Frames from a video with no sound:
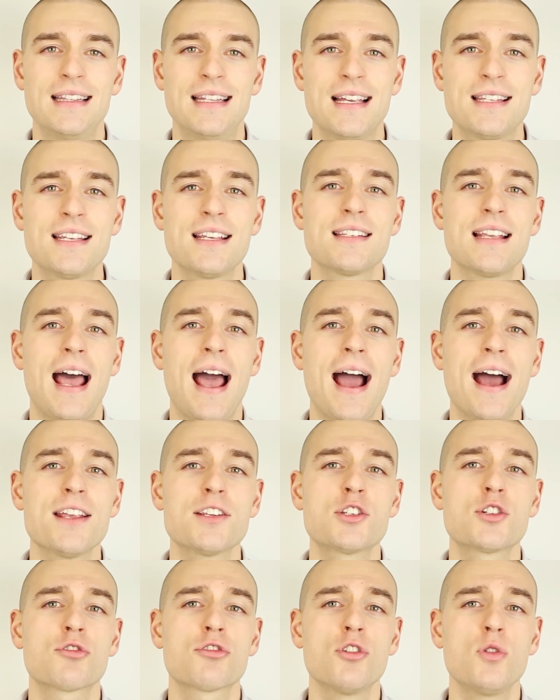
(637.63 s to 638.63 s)
This is
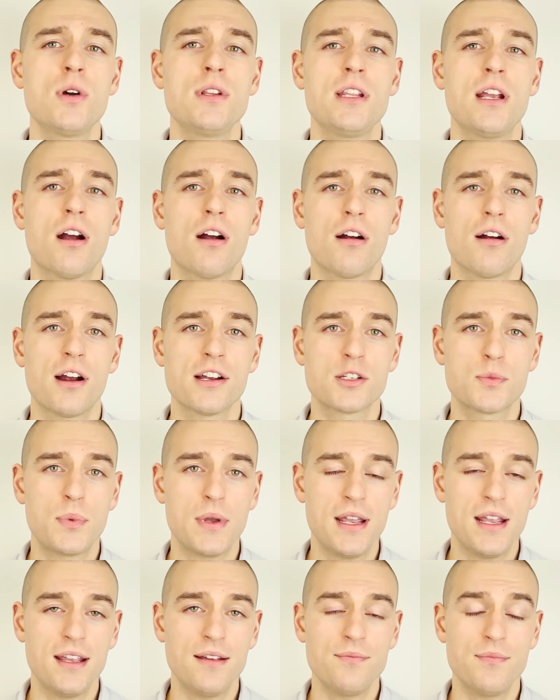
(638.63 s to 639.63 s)
as true in the
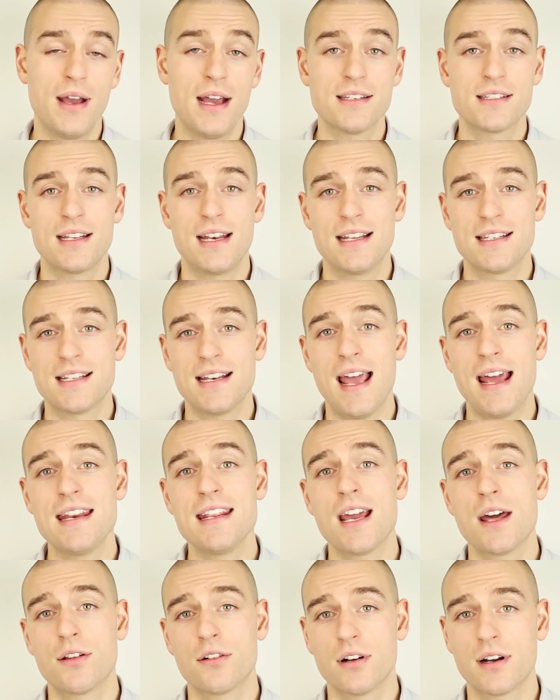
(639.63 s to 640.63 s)
RRSP as it is in
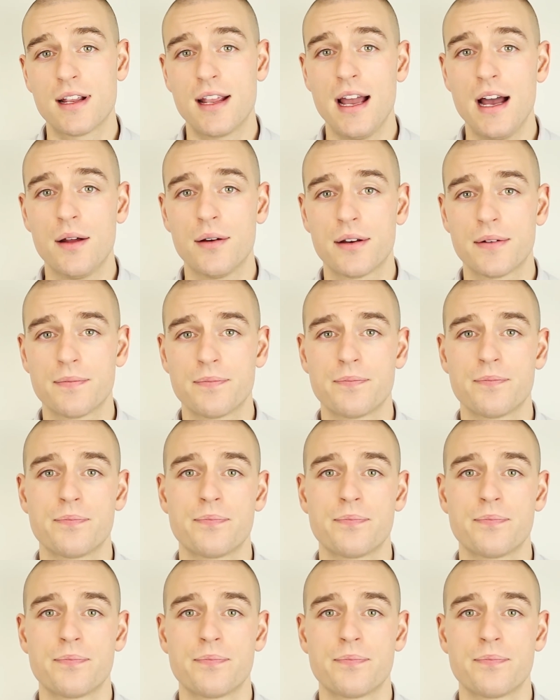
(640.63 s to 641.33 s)
any other account.